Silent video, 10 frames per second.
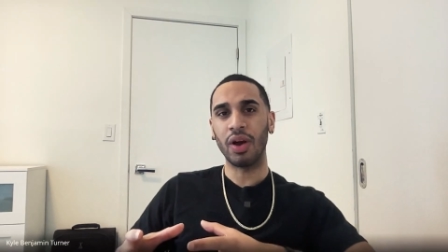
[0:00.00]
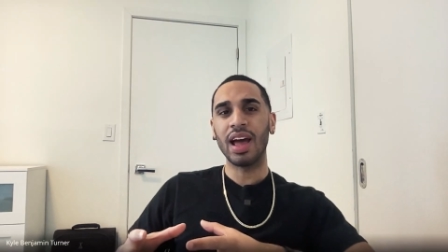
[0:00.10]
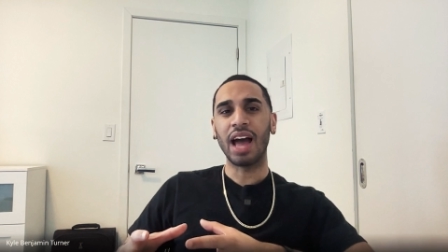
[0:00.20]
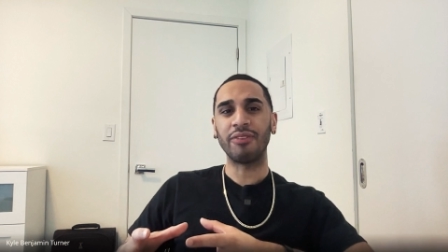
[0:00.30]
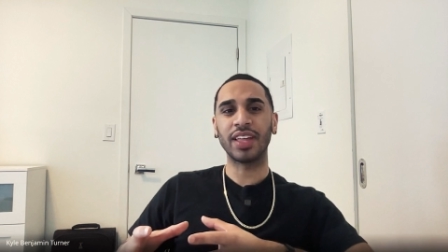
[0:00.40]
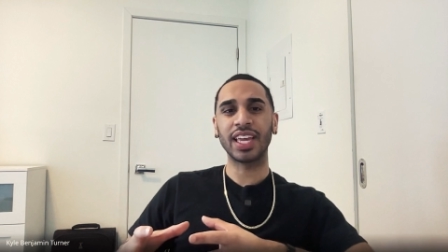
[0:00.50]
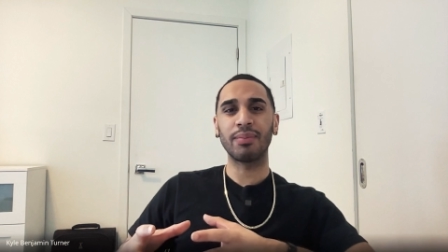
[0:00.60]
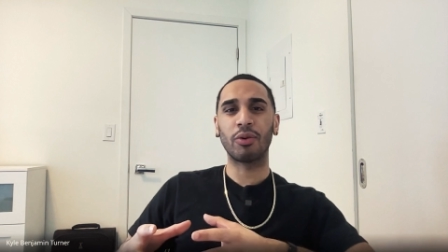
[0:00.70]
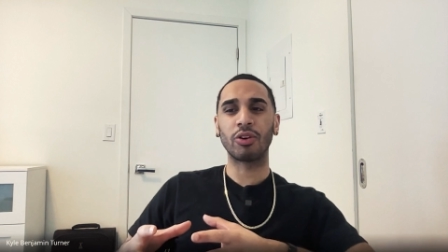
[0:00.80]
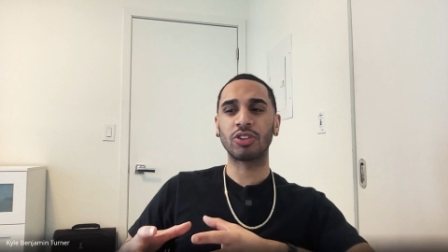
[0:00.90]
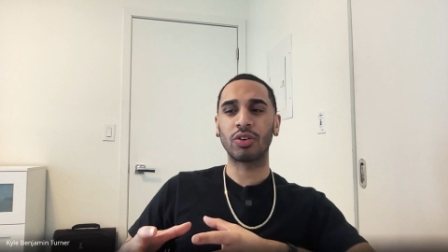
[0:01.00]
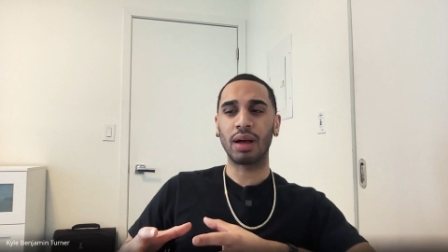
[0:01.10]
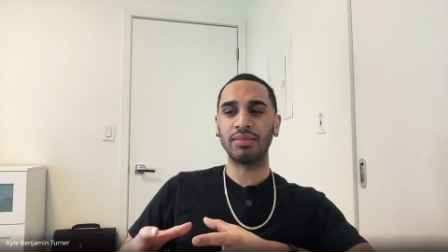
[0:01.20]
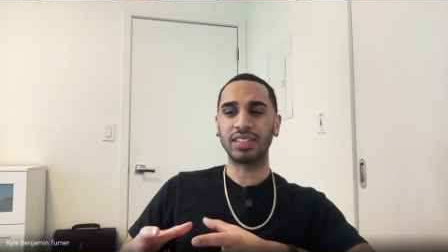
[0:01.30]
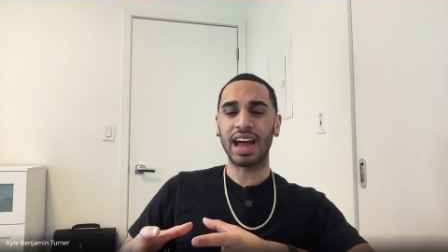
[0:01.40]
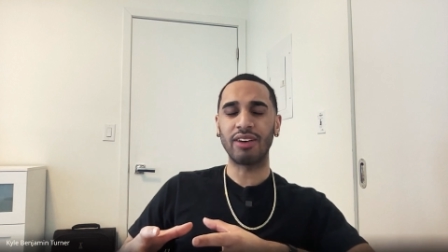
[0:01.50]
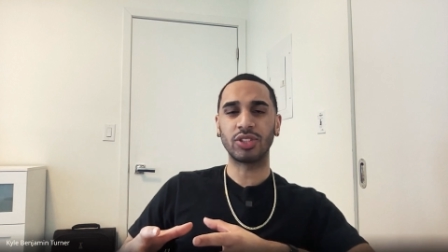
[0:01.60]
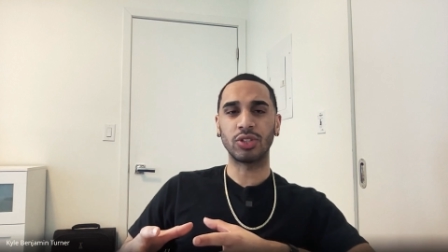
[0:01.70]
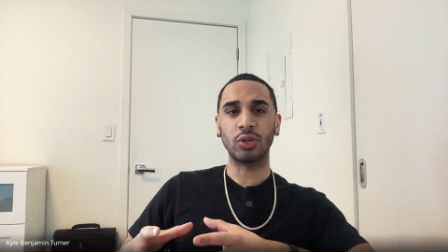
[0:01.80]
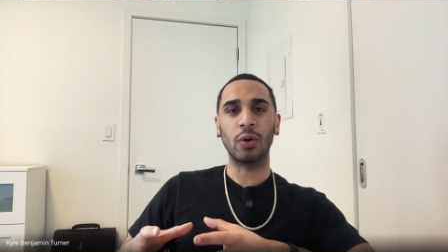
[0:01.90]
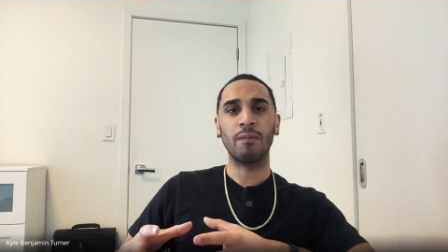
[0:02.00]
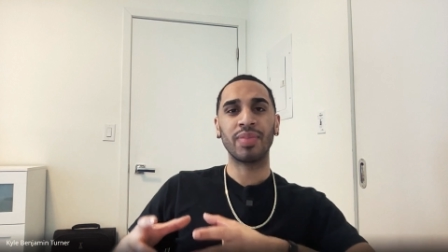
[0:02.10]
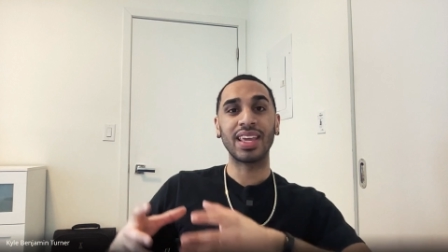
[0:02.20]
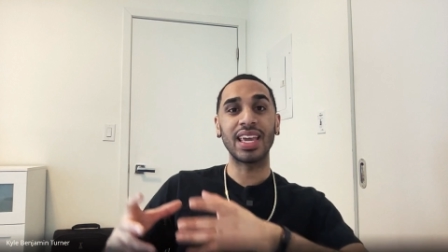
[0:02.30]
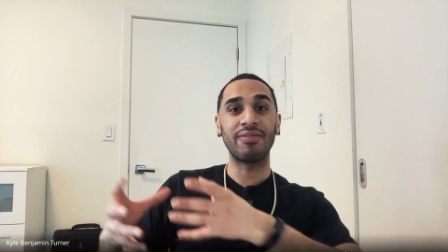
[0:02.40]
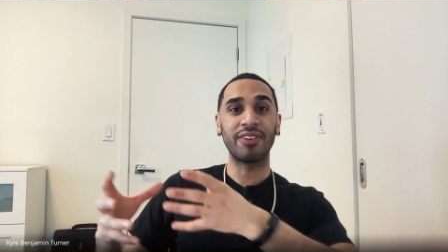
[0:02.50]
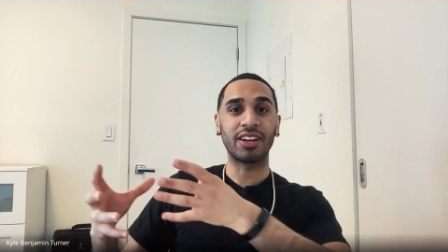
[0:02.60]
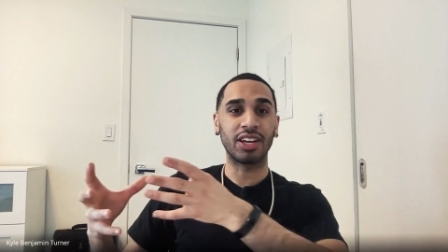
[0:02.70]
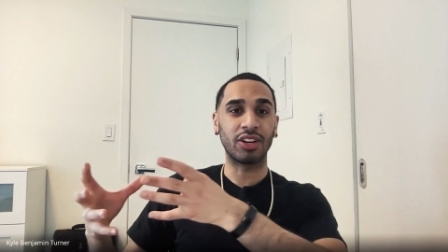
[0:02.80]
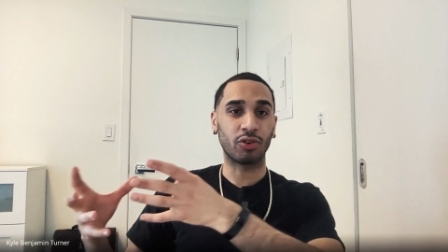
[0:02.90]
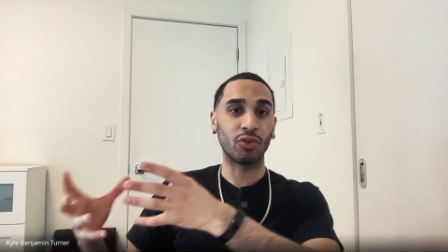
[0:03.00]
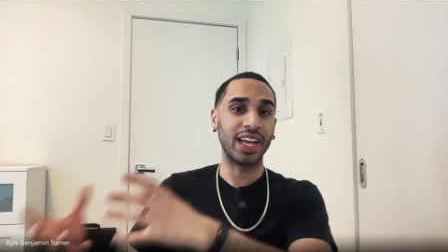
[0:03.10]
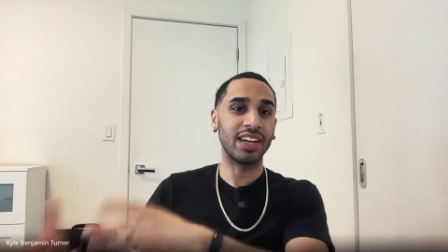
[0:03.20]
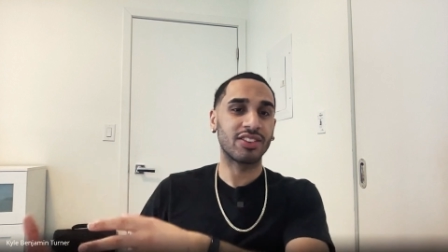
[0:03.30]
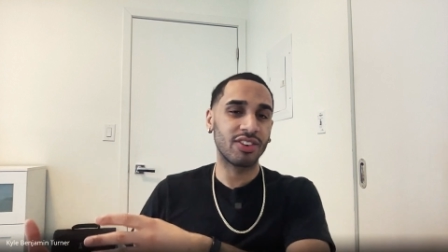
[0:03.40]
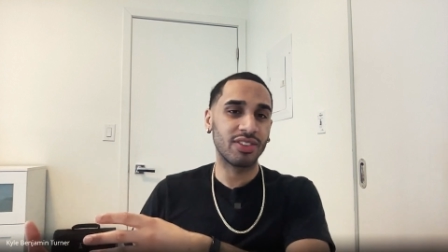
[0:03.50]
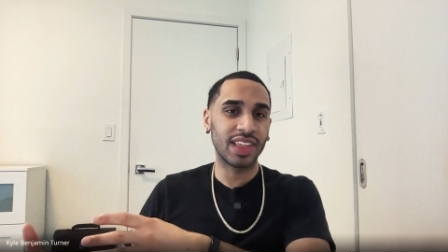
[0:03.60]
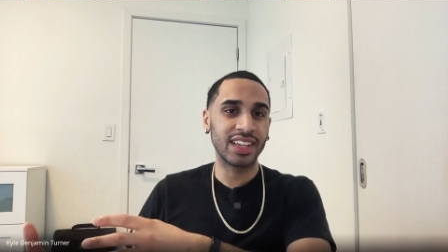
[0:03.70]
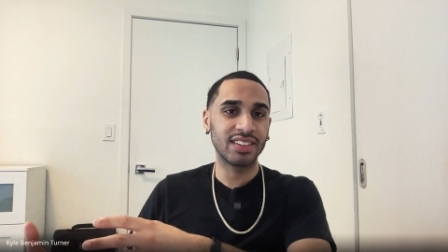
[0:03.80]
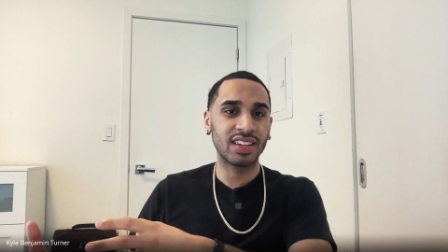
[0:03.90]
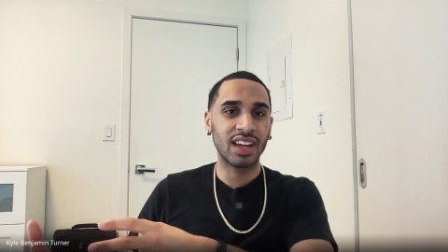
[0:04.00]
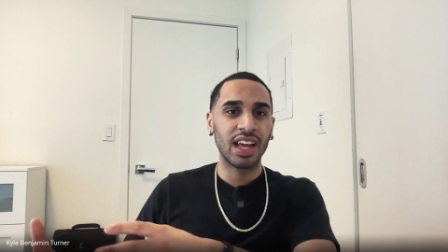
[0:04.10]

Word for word: I feel like it more so comes down to if it could create certain things.